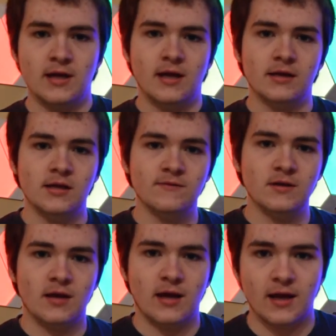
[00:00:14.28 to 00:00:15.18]
And
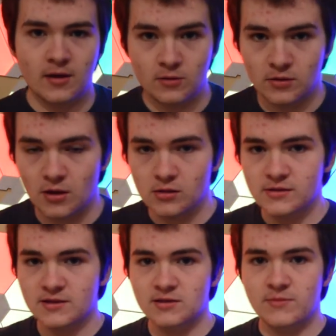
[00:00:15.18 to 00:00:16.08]
given how long
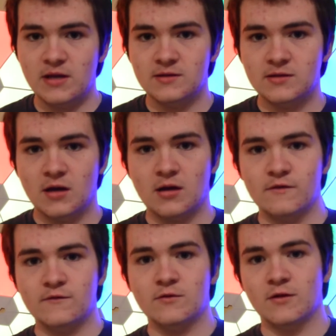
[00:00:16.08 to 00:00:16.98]
this debate has gone
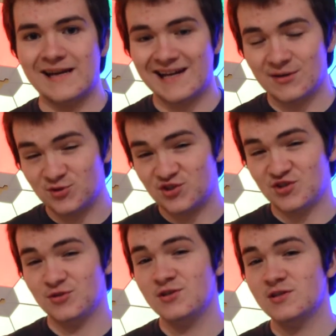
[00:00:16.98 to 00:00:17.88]
on for and how
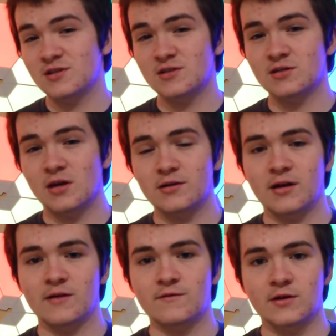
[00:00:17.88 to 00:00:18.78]
serious it has gotten,
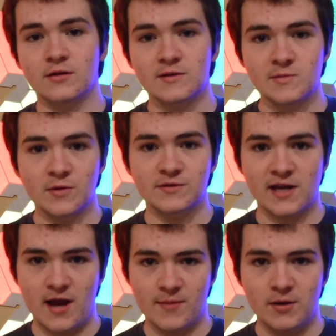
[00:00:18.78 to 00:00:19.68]
I figure it's about
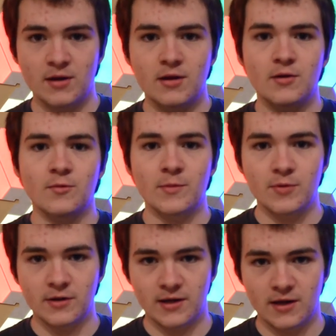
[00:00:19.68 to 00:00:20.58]
time we
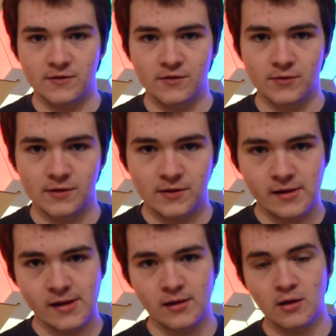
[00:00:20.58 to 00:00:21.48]
put an end to it.
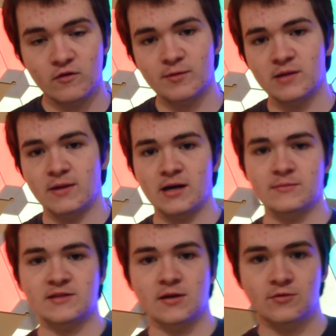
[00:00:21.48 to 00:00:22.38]
Hello everybody, my name
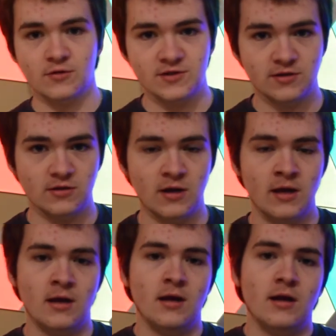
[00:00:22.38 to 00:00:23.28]
is The Outdoorsy Dude,
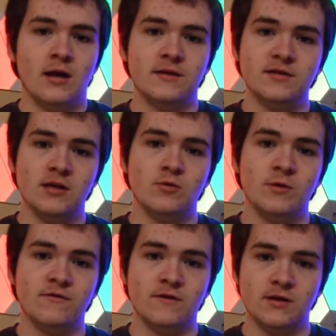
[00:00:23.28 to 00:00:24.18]
and today we'll
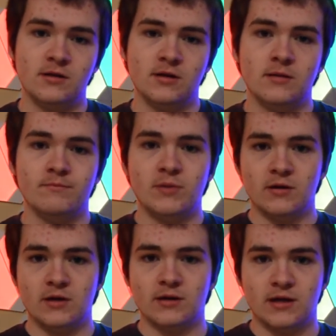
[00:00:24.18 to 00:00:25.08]
be finally
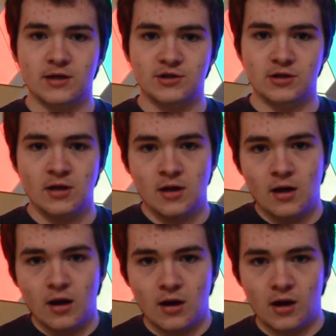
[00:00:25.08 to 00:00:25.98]
burying the hatchet
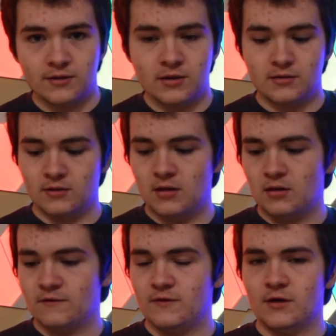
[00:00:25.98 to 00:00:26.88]
on the
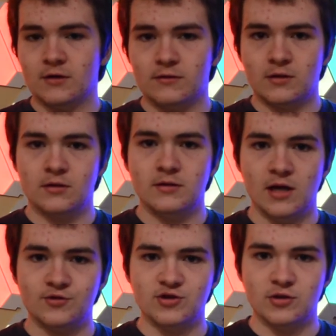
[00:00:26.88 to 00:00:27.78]
long fought out
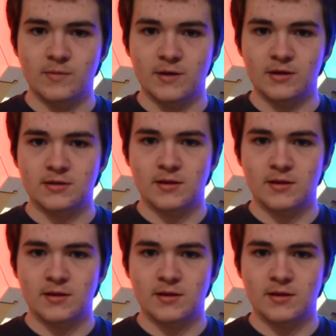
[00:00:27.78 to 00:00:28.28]
Nalgene debate.